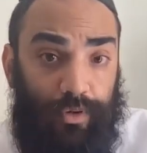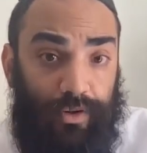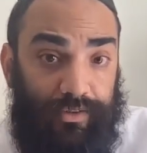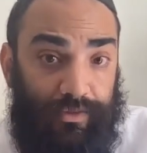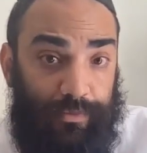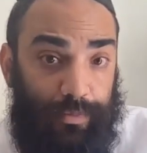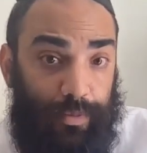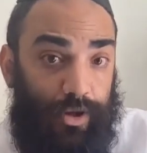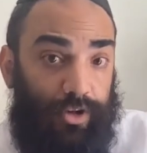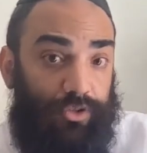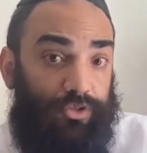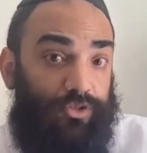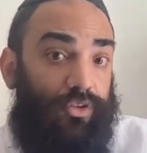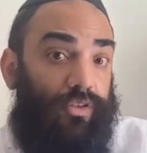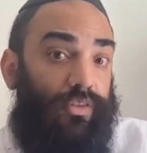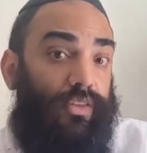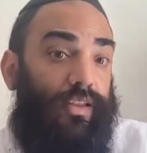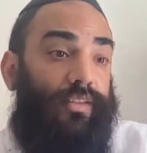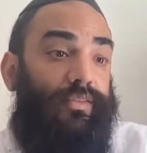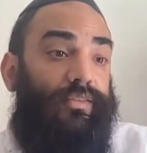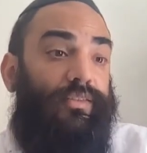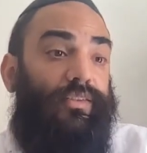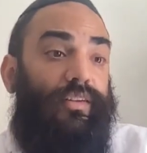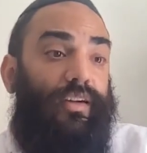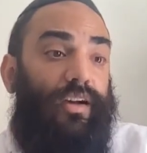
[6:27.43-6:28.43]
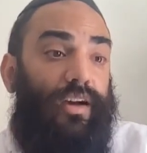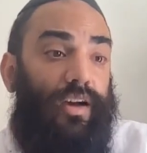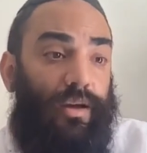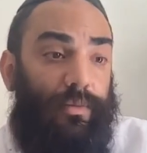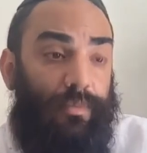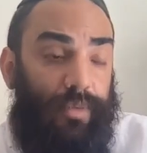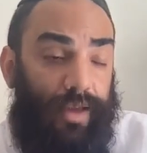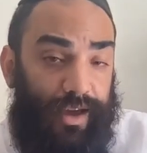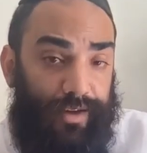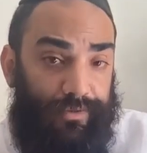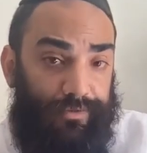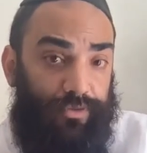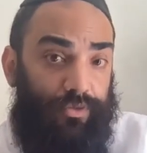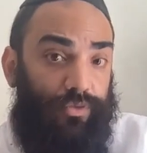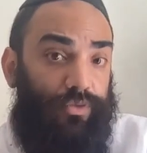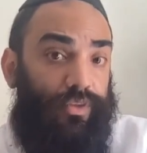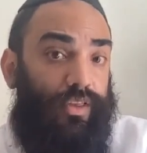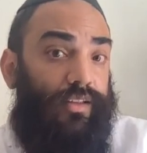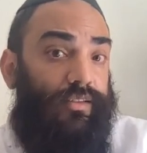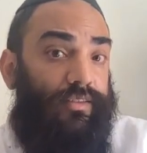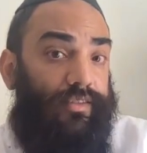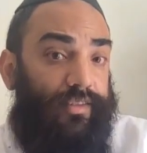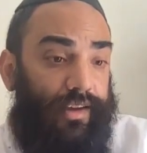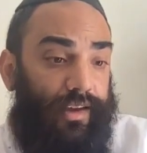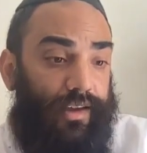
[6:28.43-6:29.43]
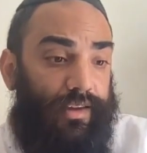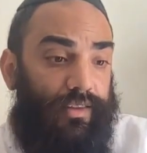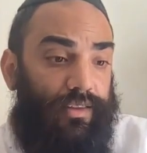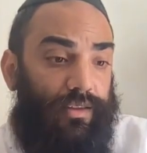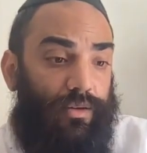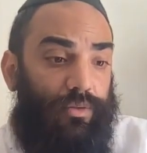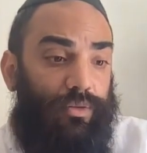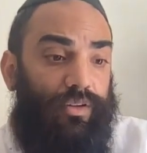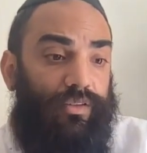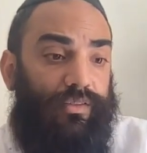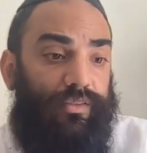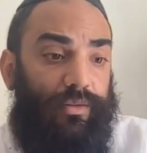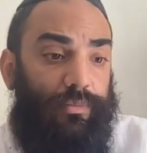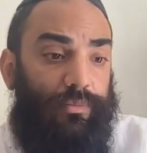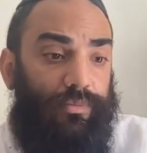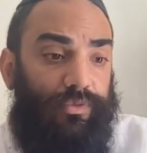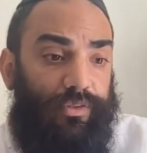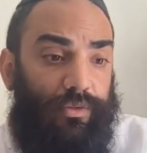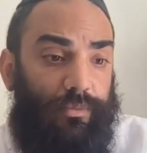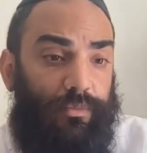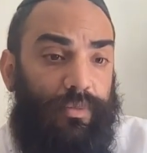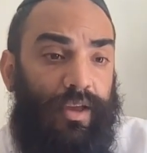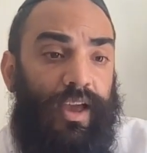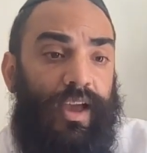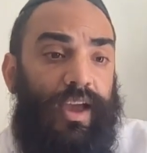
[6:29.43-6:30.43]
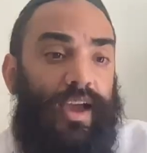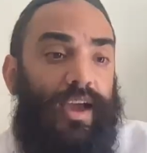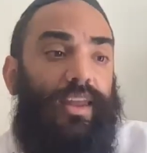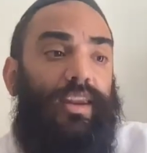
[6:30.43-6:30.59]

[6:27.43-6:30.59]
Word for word: expression that's to come after that secondary simsum.